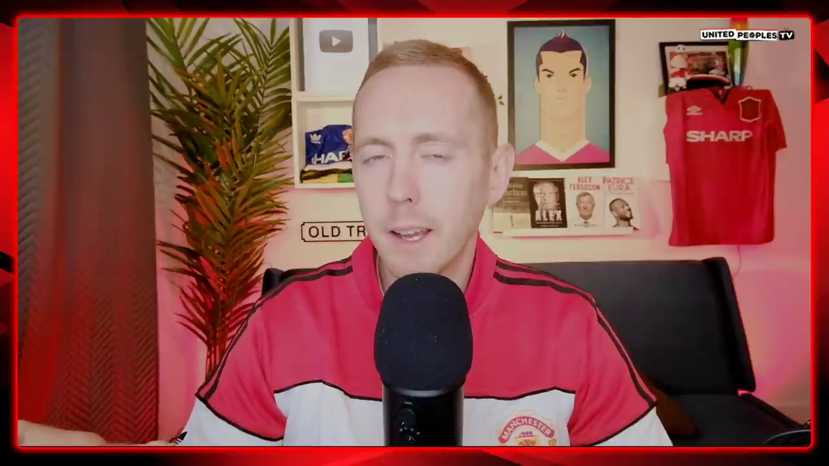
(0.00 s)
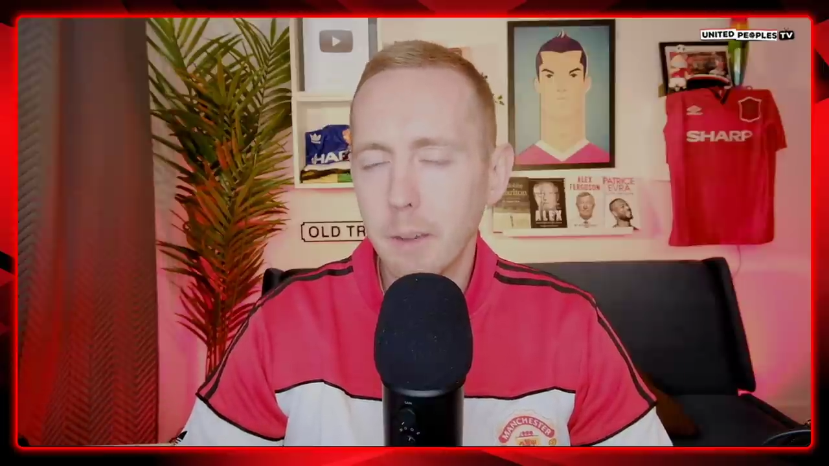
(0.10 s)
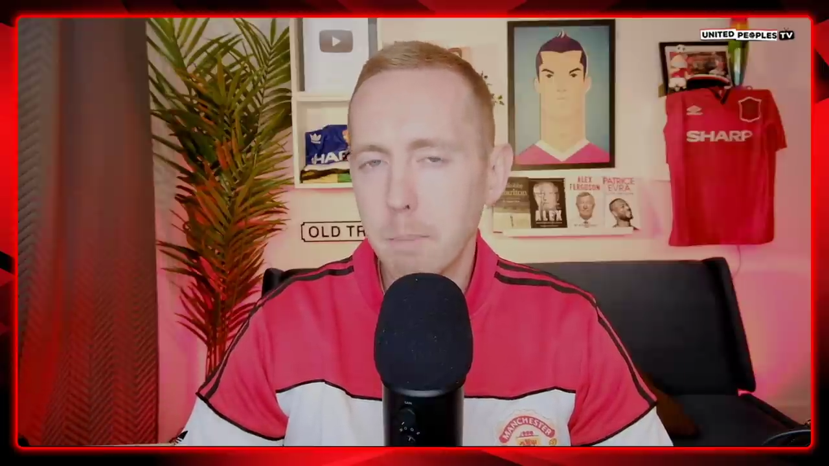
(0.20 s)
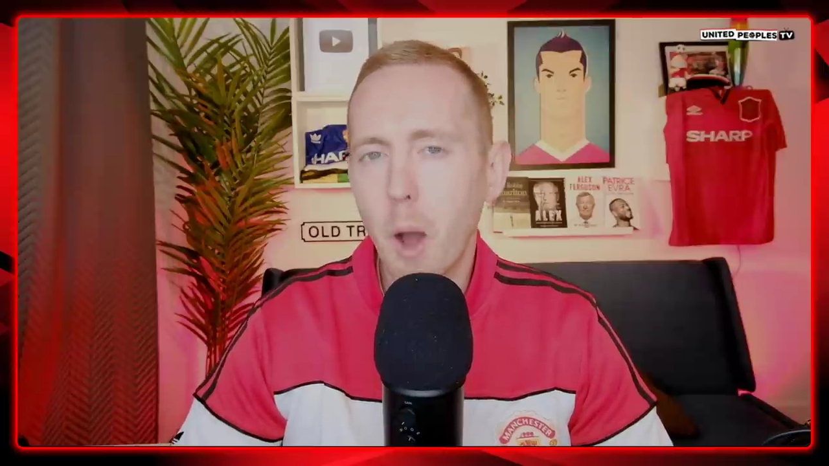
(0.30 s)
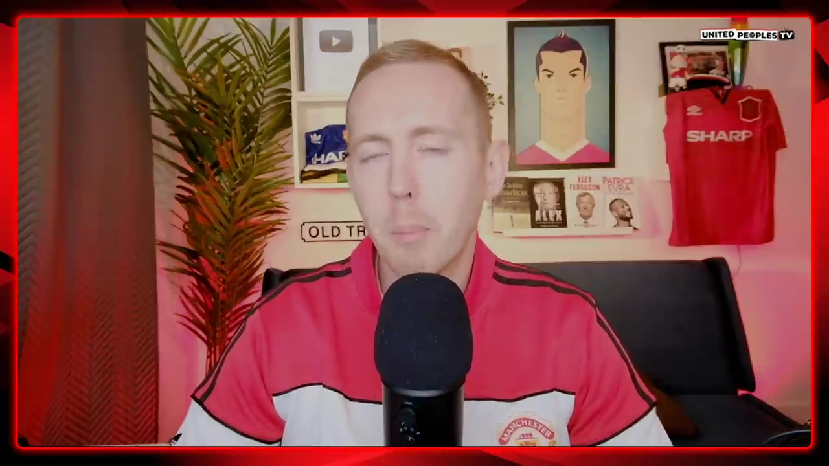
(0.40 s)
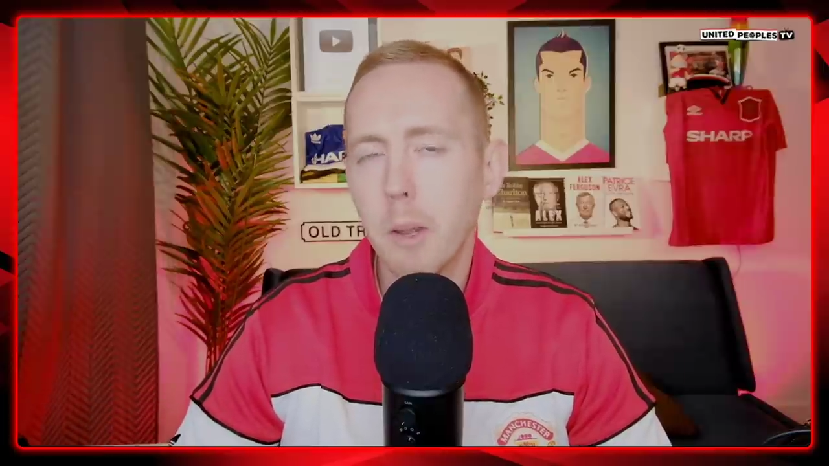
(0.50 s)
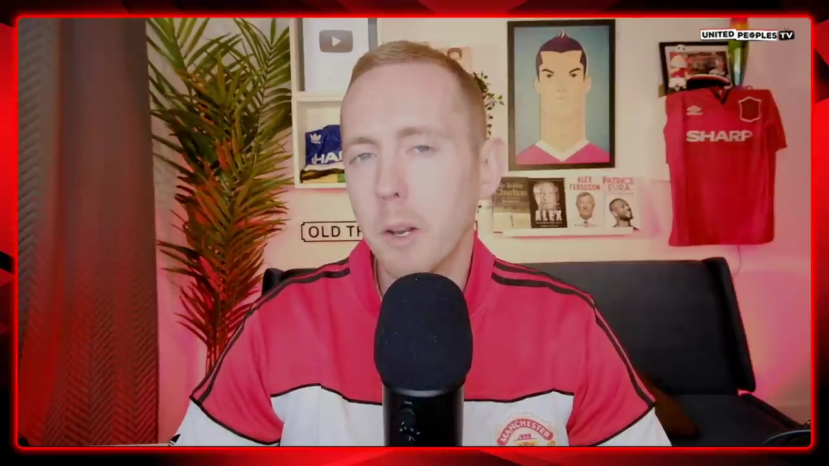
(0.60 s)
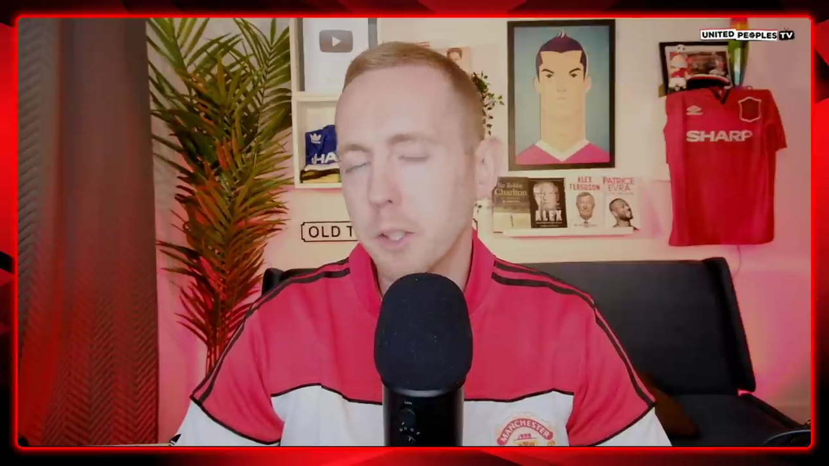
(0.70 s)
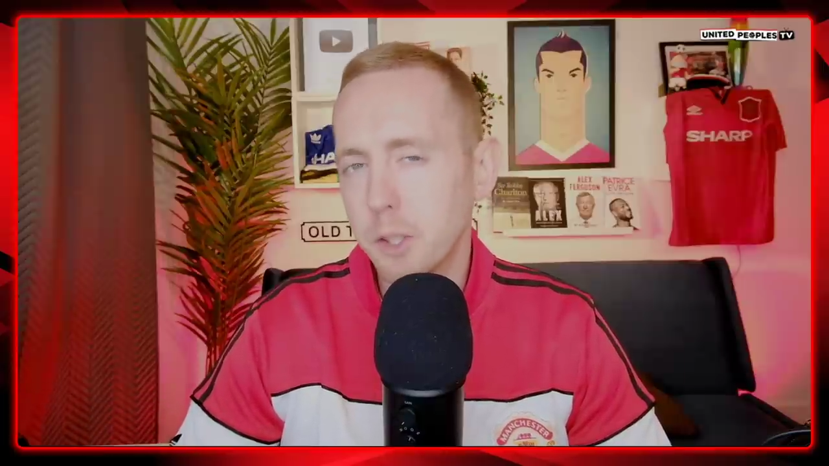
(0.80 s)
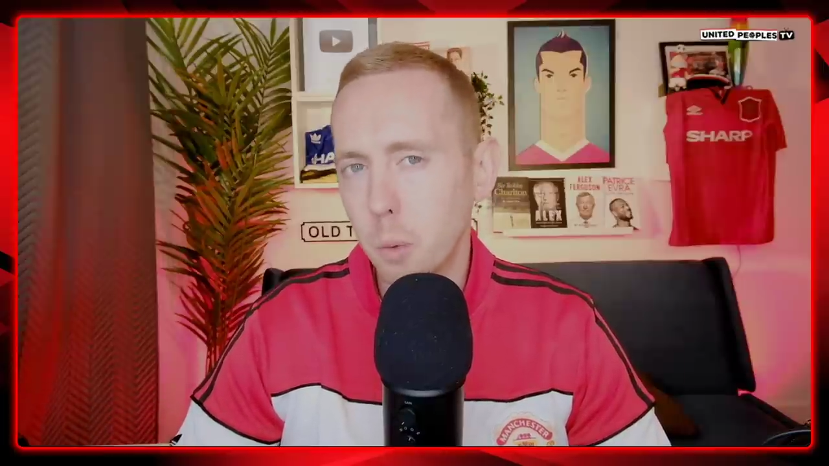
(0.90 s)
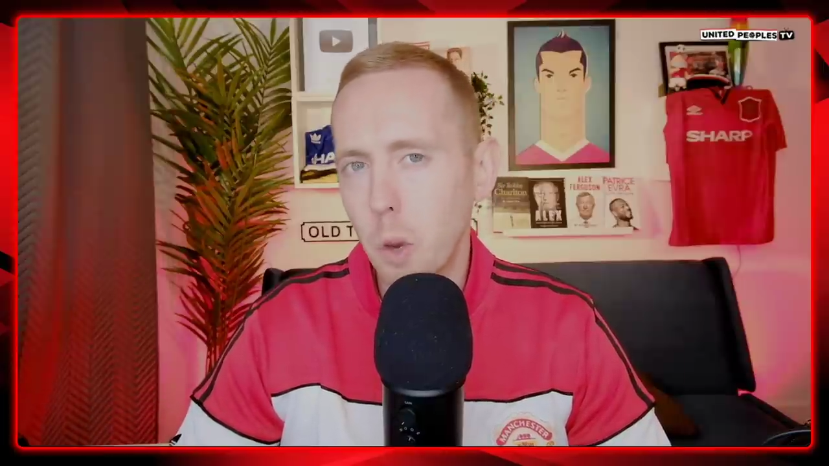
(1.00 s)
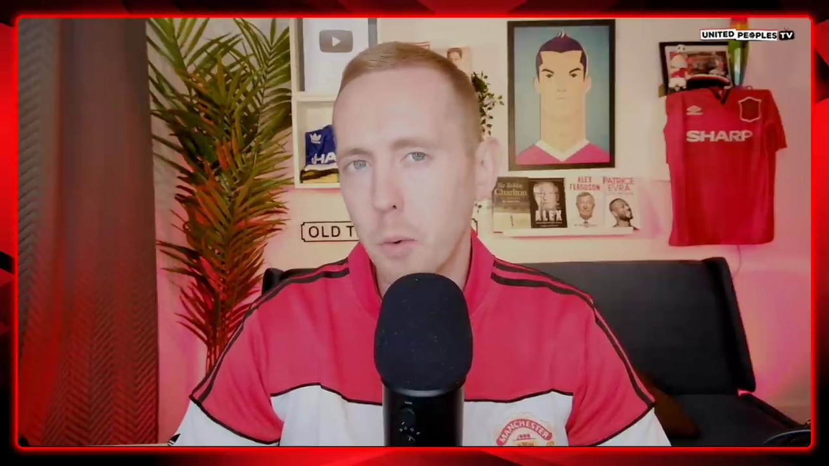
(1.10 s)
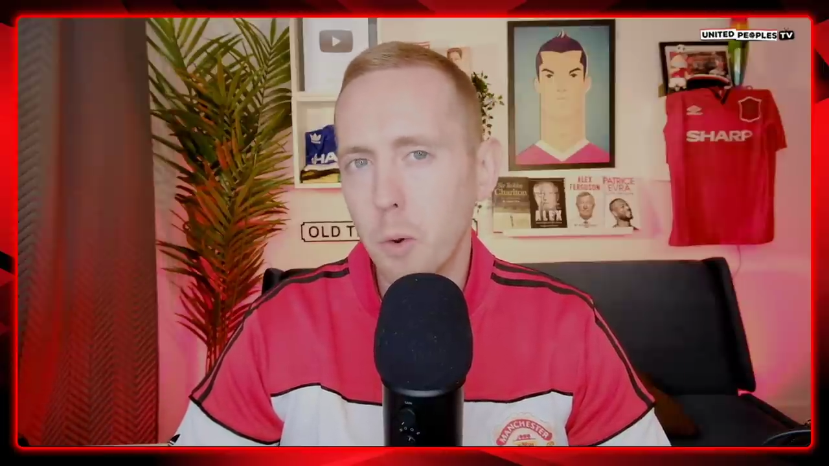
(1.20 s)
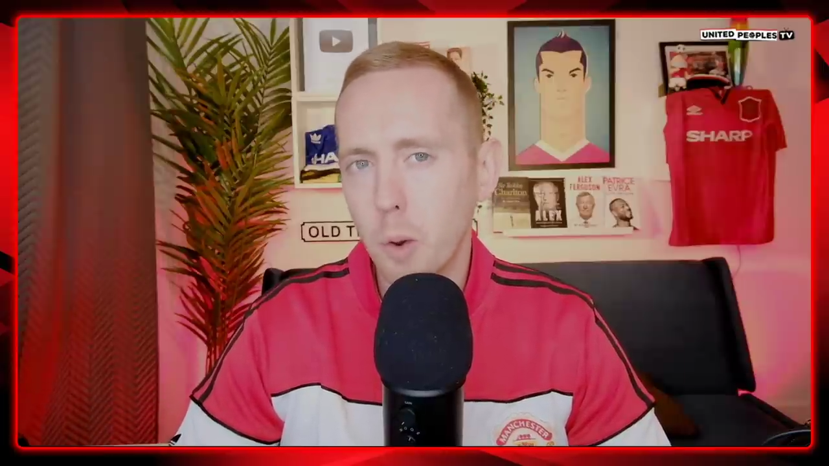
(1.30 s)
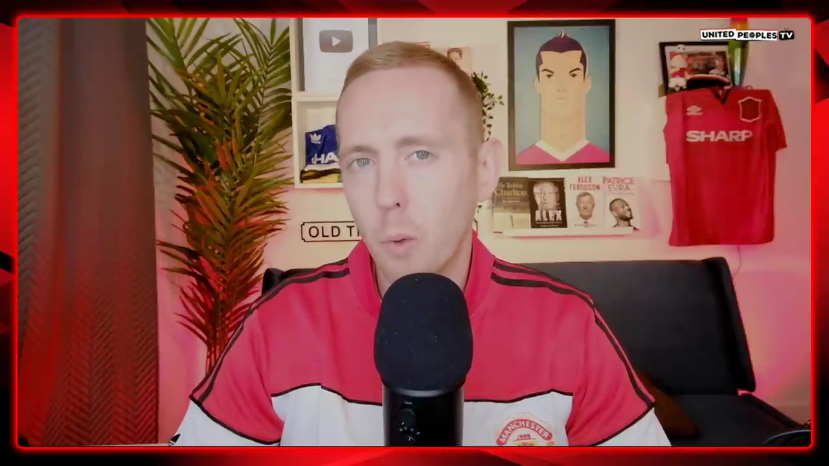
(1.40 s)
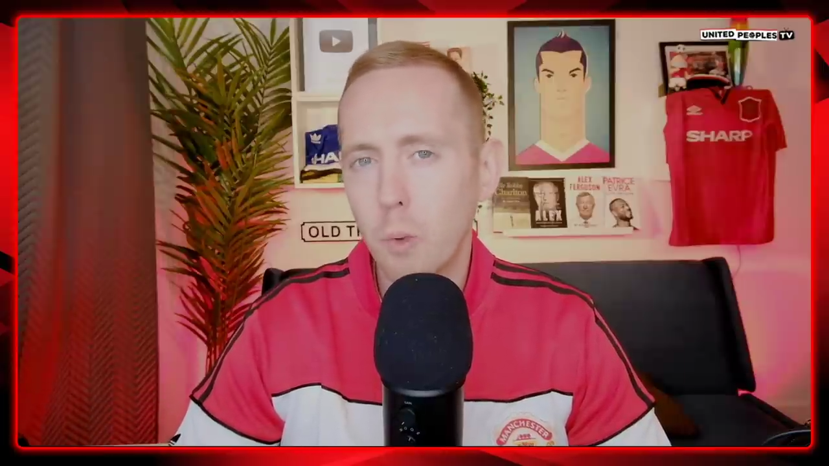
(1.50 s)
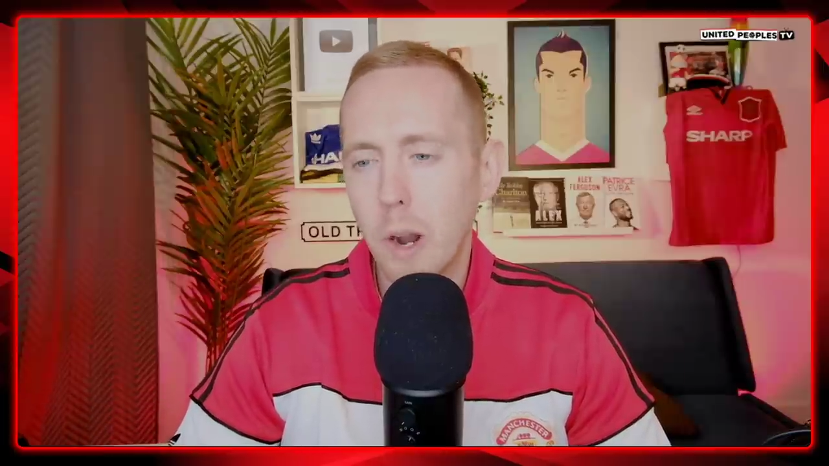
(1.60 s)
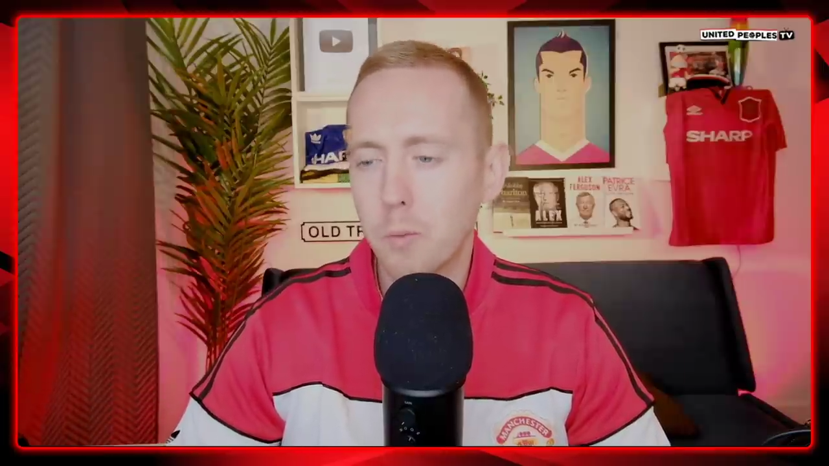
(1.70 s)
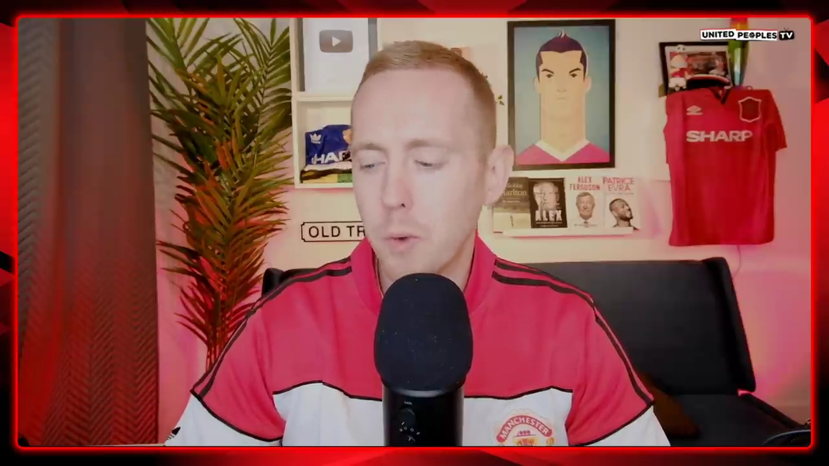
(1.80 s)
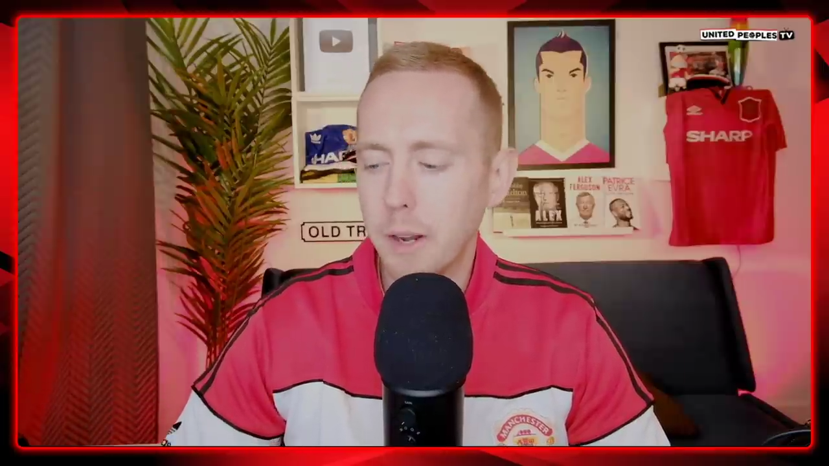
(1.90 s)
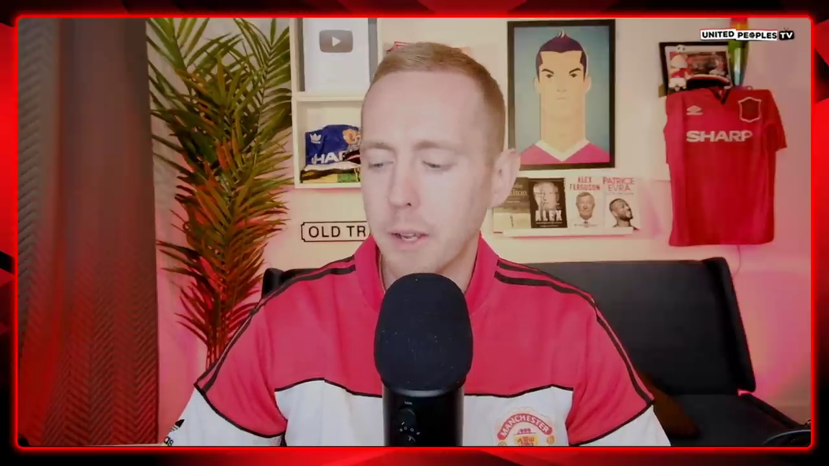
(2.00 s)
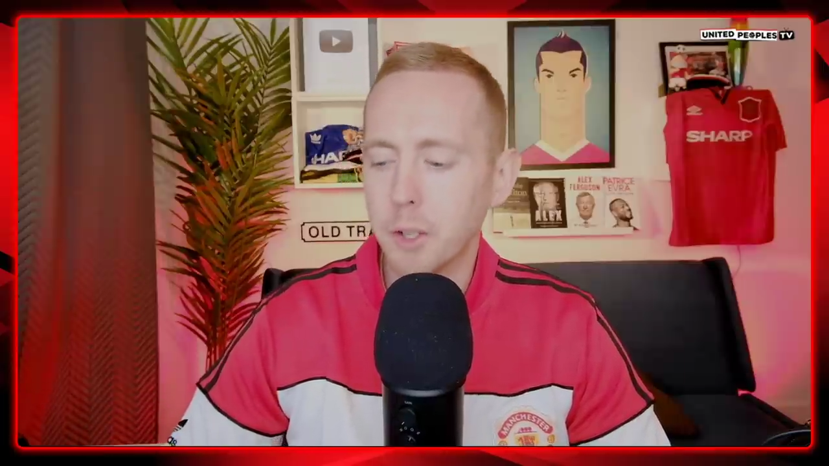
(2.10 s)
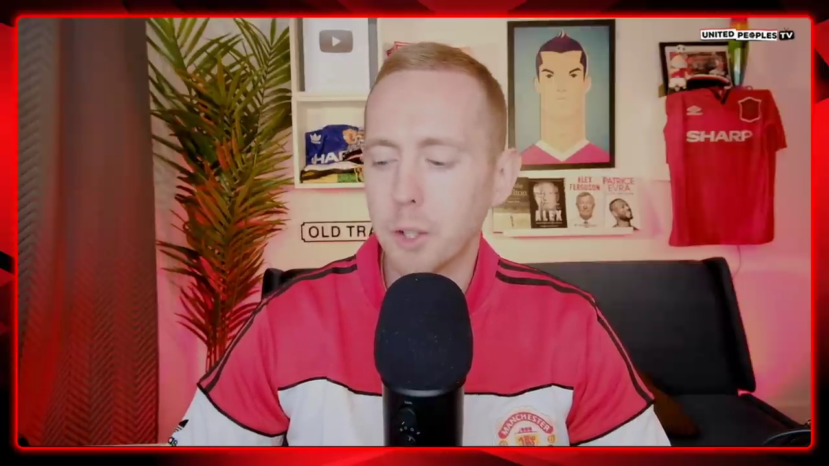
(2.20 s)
and give my opinion as to whether or not Ralf Rangnick